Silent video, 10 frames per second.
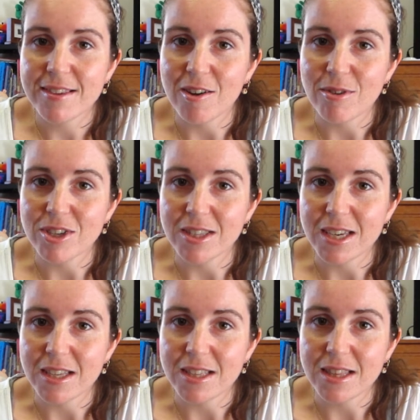
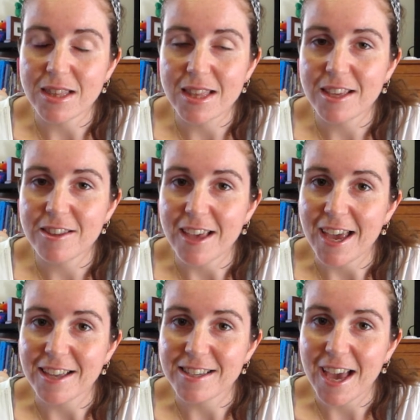originally did this
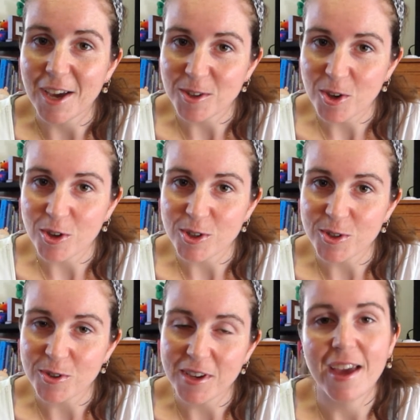and tagged her to
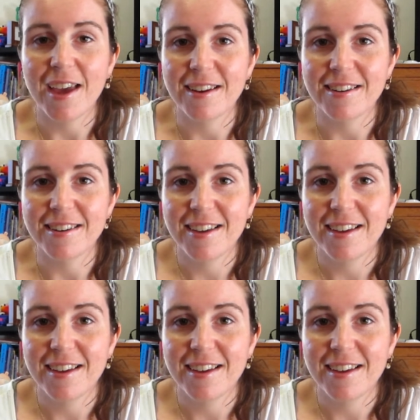do it, and